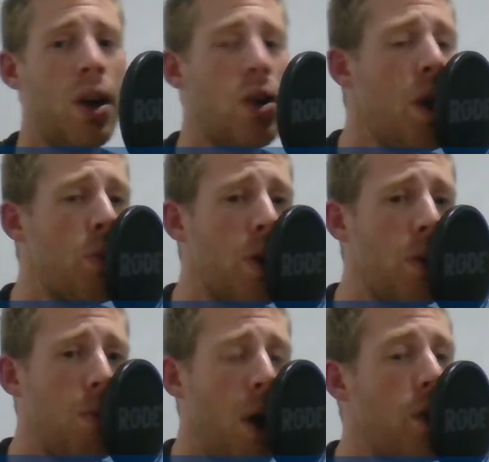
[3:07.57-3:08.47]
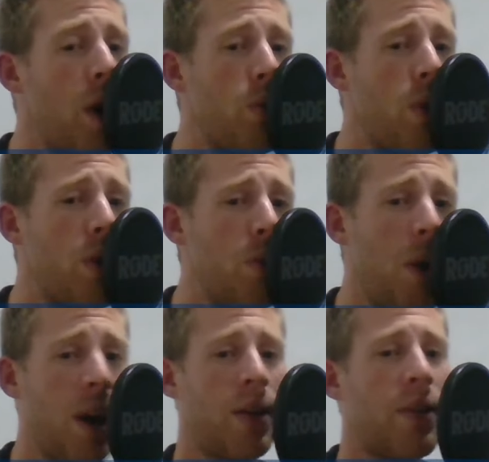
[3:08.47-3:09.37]
No room, no room,
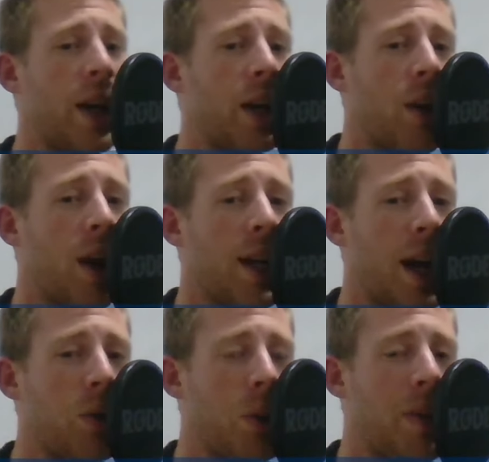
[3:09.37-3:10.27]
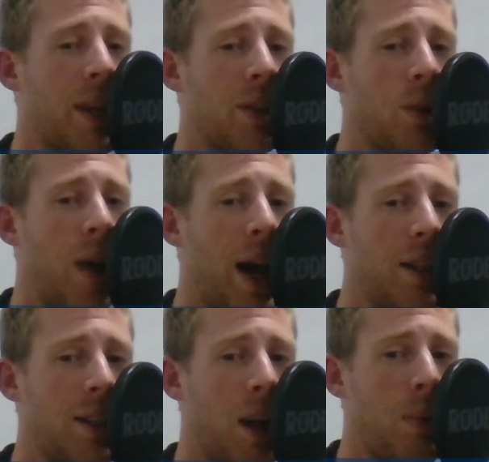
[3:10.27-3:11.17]
they cried out when they saw
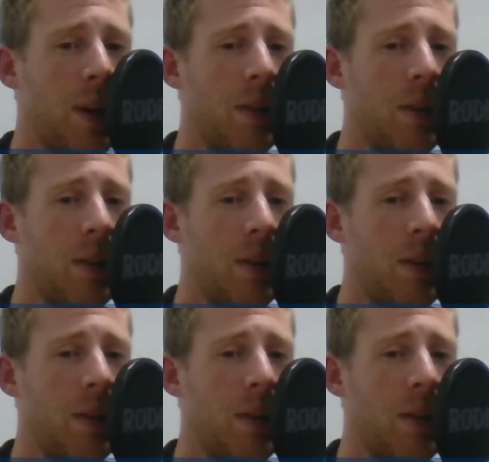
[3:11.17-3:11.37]
Alice coming.